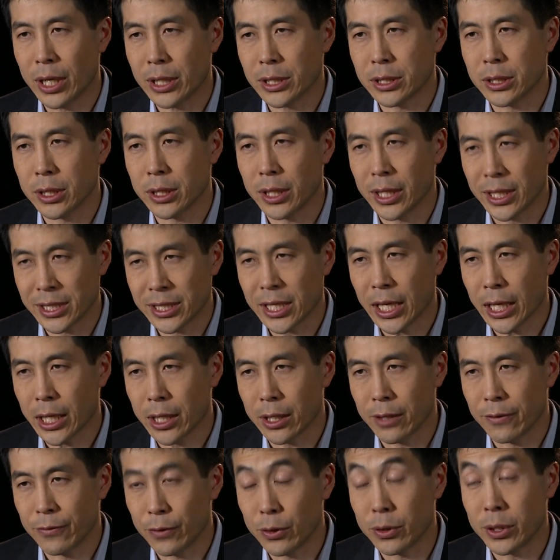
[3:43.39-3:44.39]
as an
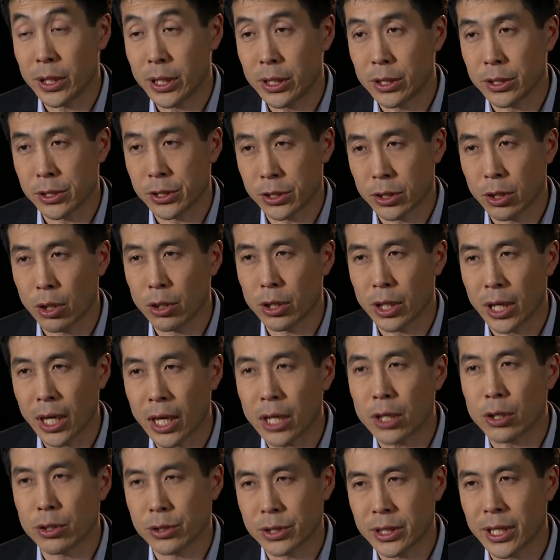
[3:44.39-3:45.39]
executive, you need to start to
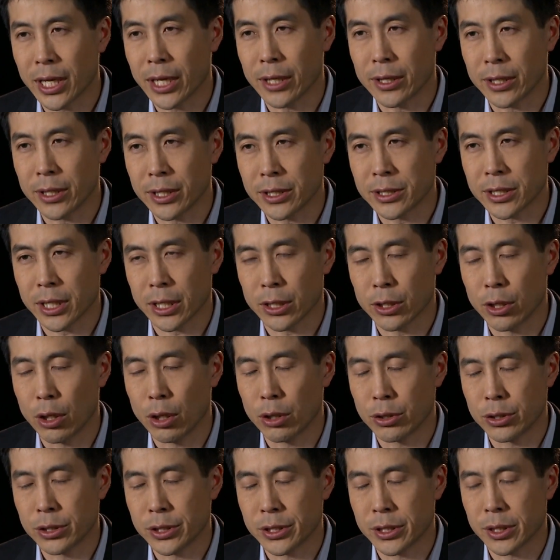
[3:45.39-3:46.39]
understand these
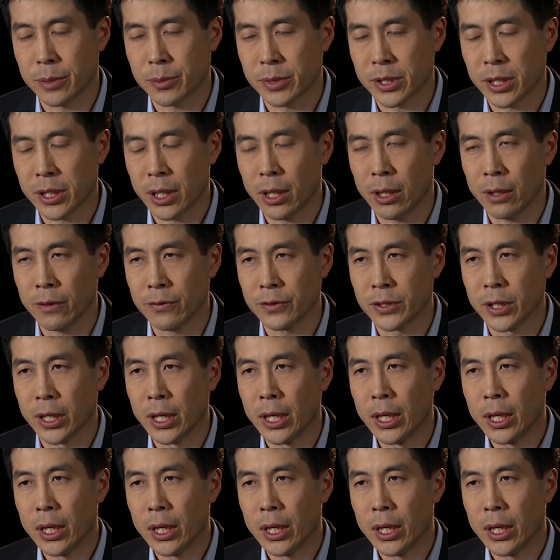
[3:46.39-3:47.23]
technologies themselves